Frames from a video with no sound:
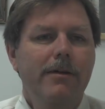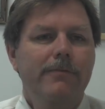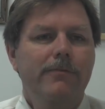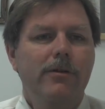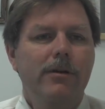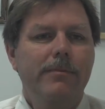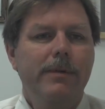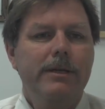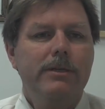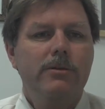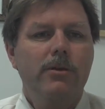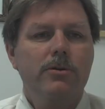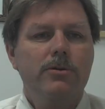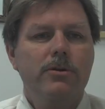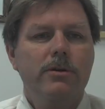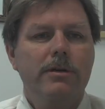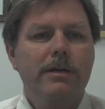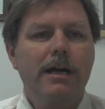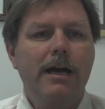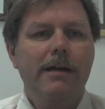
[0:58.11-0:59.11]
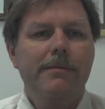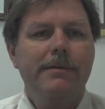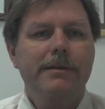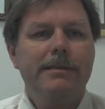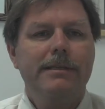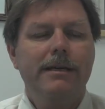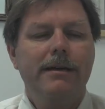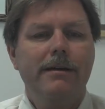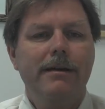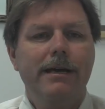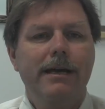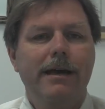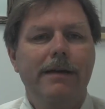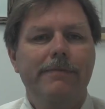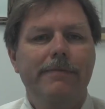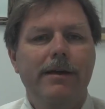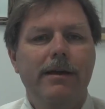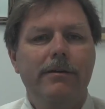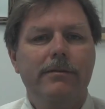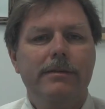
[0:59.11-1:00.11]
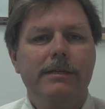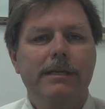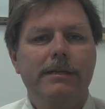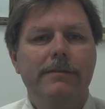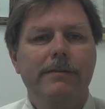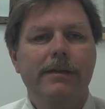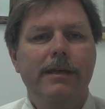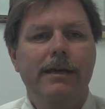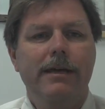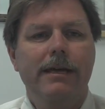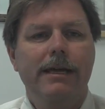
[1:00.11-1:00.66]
For my social commentary, I found it